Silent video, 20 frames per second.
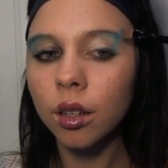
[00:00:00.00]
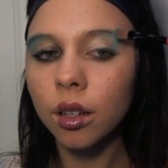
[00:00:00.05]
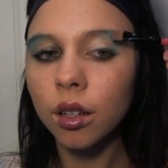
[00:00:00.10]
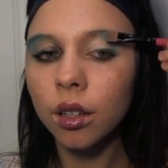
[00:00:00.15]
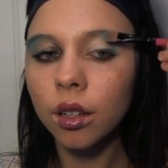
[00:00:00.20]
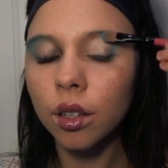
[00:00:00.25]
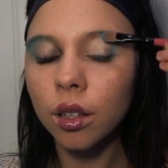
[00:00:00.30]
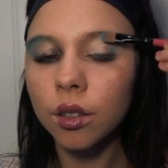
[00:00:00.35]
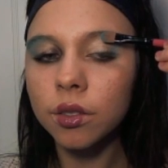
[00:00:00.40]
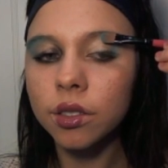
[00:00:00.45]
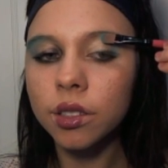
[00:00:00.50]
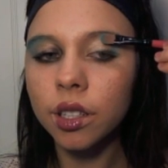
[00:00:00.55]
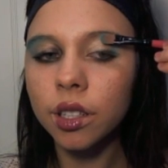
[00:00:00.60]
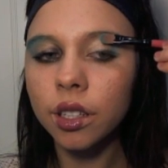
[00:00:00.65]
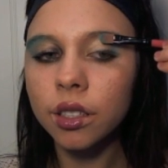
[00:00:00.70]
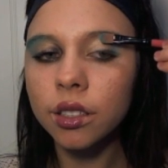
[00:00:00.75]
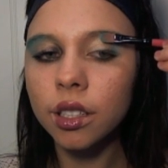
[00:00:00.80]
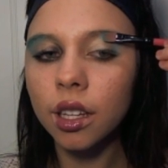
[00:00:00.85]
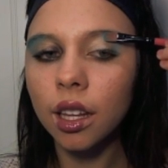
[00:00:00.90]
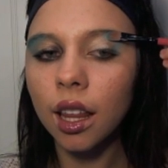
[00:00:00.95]
closer
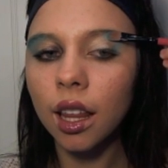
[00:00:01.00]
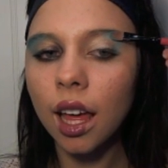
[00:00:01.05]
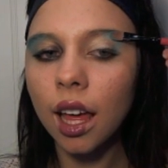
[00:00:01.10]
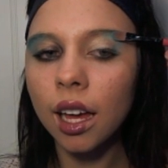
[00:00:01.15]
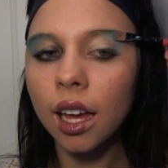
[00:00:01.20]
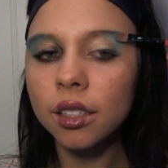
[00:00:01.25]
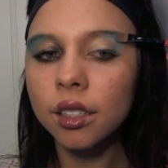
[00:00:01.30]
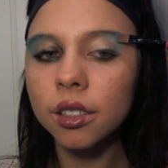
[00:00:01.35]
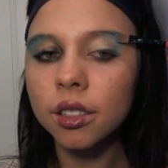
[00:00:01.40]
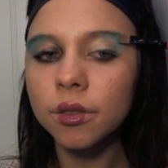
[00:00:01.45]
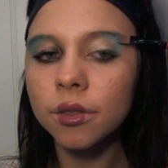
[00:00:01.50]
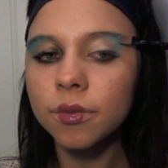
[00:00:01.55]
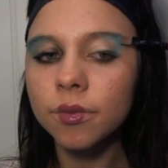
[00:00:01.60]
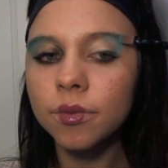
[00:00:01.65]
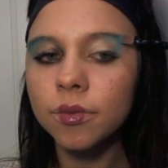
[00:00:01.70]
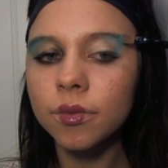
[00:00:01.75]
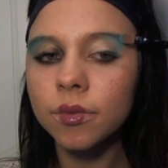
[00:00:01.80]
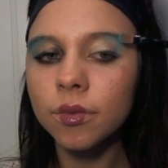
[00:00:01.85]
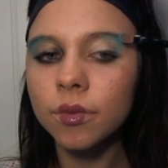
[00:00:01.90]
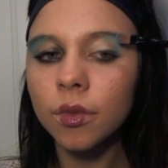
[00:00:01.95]
to the lash
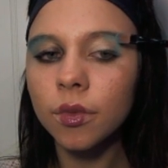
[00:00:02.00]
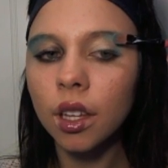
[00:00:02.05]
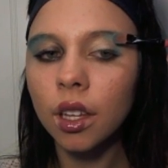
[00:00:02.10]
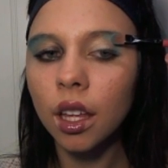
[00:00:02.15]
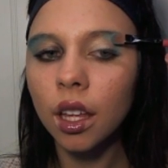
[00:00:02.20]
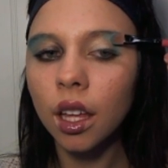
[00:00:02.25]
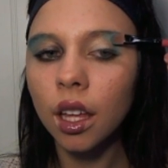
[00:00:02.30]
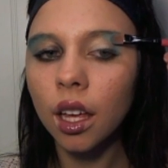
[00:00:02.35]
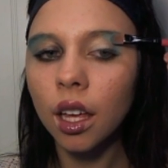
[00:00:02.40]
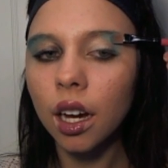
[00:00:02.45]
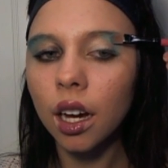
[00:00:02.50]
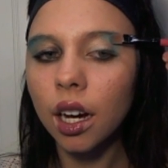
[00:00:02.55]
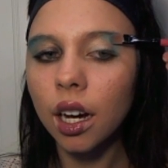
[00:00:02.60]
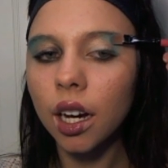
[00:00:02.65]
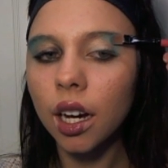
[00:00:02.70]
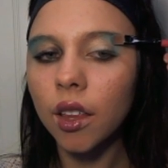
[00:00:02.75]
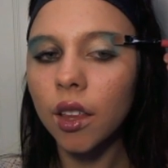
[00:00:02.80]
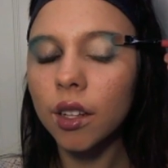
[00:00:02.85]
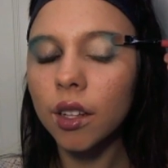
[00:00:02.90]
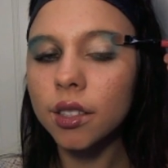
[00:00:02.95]

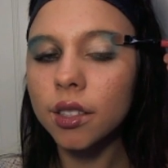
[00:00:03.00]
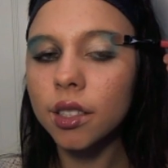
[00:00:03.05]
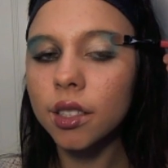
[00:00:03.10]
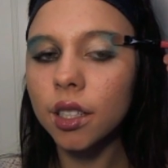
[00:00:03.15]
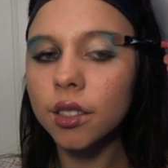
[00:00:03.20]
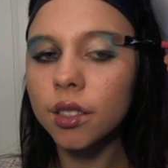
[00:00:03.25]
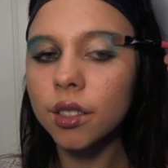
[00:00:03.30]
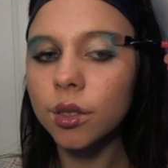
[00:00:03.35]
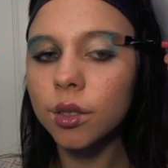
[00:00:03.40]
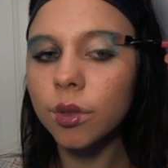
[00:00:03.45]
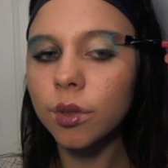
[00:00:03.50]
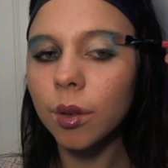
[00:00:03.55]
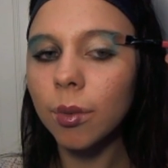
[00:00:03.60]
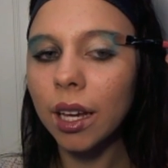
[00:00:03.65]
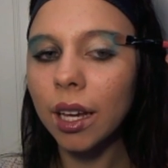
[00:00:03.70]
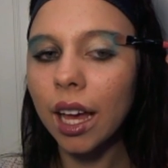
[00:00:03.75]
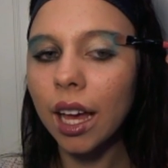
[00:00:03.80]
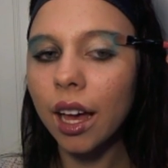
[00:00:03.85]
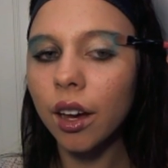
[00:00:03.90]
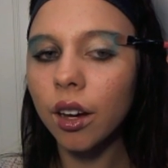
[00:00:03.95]
and then start
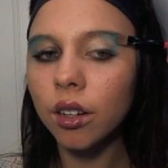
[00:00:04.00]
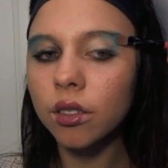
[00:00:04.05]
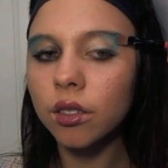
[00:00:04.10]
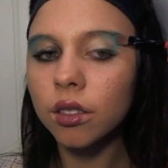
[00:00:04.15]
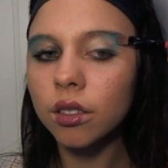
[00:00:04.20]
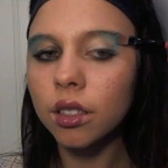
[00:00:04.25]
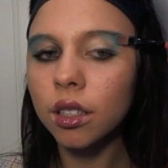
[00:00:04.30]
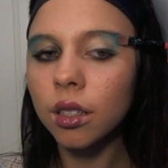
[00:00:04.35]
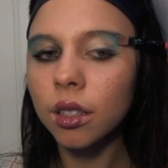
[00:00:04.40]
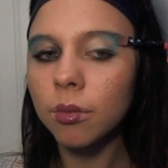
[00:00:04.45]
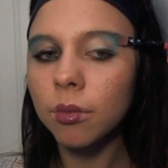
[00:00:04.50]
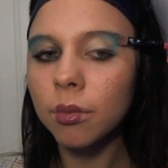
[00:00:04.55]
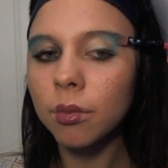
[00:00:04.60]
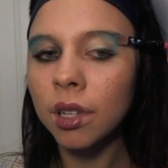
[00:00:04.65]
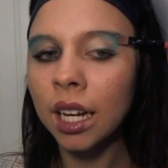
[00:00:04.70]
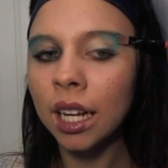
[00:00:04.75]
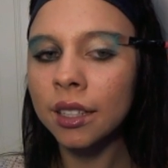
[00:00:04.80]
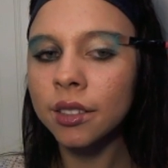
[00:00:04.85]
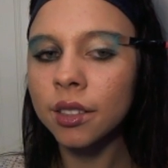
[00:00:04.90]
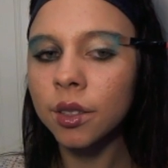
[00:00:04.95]
sweeping out, but
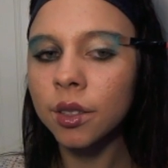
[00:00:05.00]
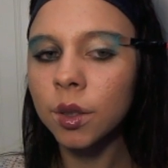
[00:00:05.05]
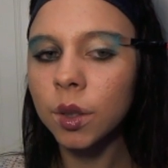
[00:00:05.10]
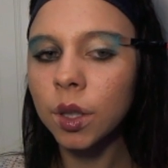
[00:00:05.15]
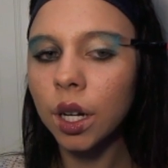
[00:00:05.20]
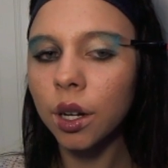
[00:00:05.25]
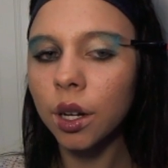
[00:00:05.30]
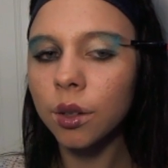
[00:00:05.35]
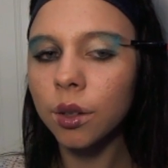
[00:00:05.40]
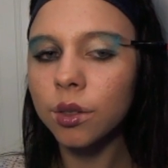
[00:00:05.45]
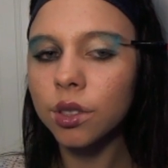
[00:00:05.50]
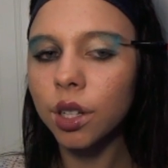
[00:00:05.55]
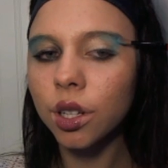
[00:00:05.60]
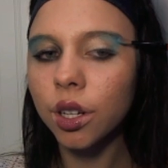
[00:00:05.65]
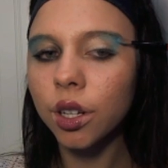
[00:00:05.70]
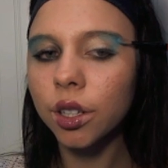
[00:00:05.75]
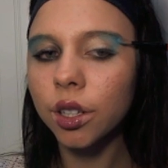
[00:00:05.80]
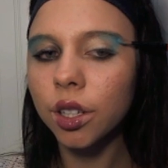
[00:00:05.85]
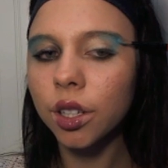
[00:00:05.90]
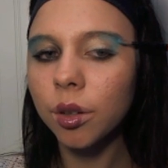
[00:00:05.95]
as you go,
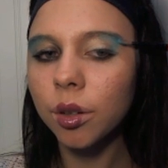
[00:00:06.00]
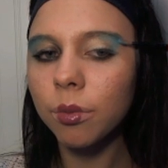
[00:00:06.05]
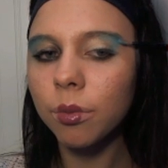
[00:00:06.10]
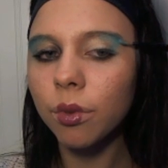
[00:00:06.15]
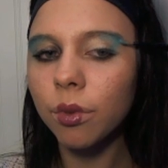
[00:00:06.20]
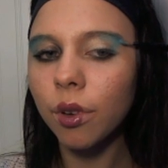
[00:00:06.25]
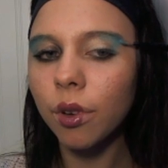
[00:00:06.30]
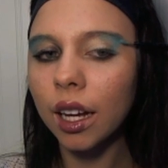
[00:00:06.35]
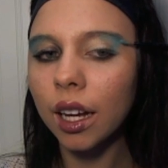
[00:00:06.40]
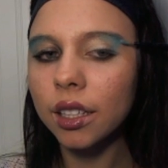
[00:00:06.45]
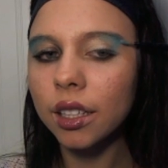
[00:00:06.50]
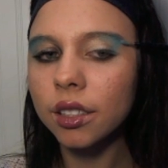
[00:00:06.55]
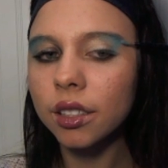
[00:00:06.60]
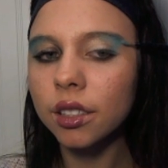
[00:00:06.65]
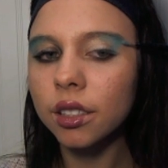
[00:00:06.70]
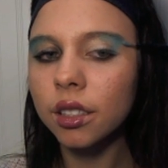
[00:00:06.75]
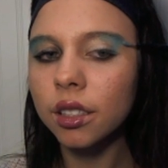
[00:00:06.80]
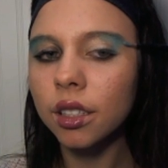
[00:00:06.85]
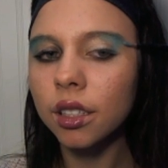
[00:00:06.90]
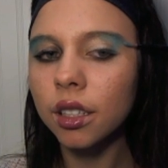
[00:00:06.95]
turn your
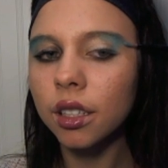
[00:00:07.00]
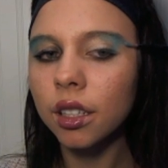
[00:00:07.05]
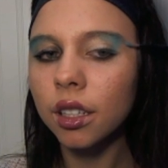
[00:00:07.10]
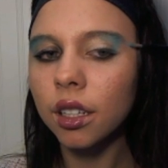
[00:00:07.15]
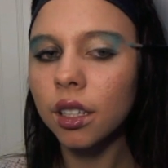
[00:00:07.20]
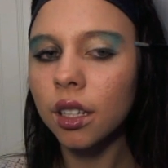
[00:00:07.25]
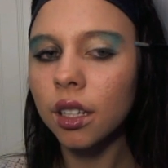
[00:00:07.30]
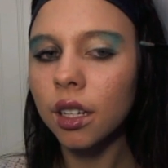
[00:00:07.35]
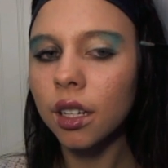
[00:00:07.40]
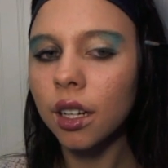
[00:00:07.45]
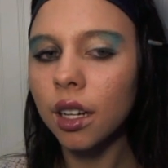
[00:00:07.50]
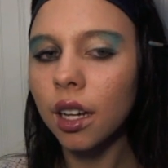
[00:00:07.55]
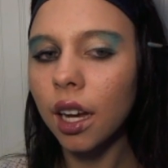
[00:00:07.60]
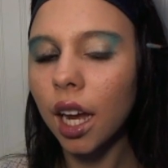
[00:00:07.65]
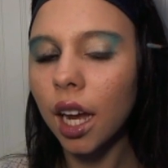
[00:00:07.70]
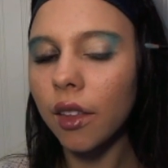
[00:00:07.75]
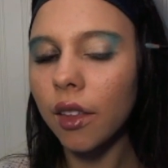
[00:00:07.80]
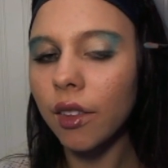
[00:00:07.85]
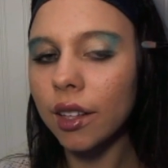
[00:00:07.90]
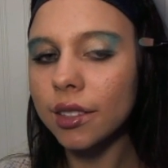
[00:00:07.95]
brush
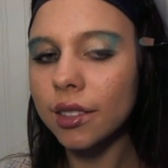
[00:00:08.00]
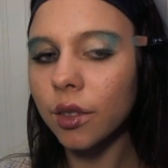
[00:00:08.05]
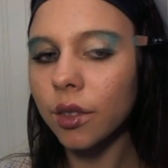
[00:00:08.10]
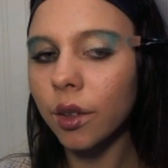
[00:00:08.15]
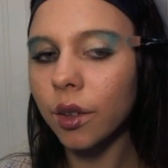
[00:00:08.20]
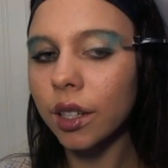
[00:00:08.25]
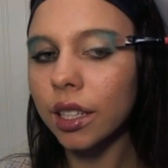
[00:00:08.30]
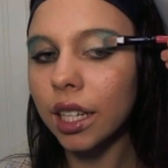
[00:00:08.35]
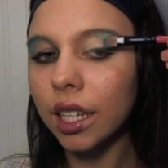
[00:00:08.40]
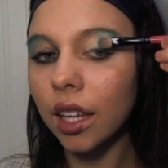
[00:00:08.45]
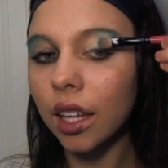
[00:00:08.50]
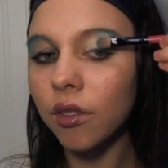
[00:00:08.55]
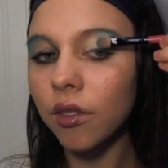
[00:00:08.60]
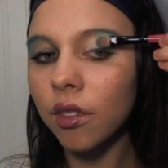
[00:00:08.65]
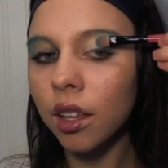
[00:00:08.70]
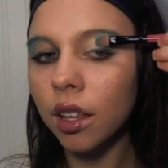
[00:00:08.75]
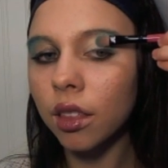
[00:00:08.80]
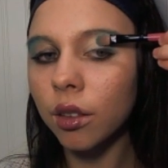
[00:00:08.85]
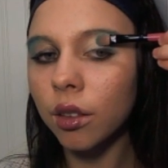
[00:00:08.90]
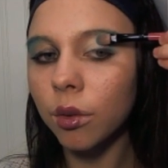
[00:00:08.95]
and that's going to give
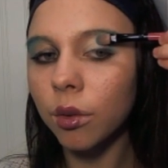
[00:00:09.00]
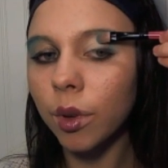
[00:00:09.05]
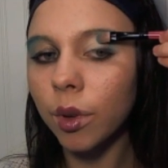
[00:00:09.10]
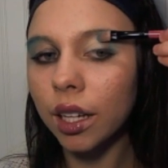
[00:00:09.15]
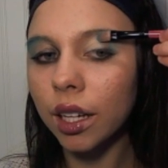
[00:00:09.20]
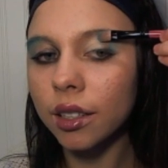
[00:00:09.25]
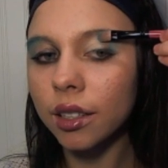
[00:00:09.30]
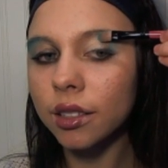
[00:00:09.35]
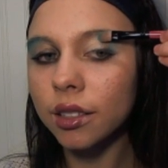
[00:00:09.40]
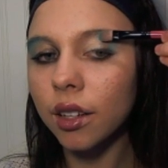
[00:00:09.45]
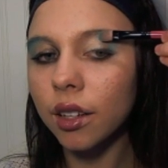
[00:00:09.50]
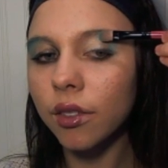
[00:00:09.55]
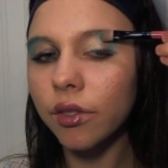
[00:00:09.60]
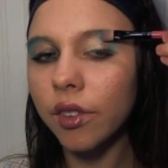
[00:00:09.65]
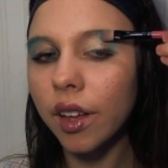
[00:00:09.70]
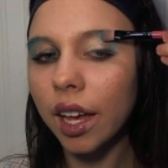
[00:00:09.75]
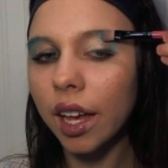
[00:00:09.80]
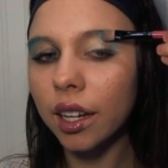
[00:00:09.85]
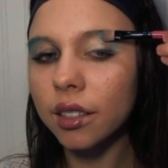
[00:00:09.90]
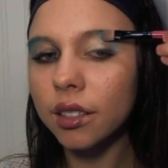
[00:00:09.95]
it the winged
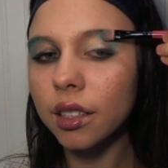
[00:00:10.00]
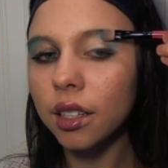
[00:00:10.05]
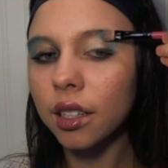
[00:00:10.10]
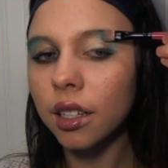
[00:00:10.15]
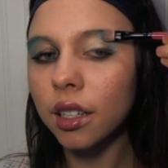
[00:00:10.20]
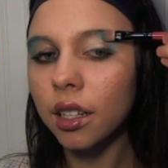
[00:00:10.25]
effect.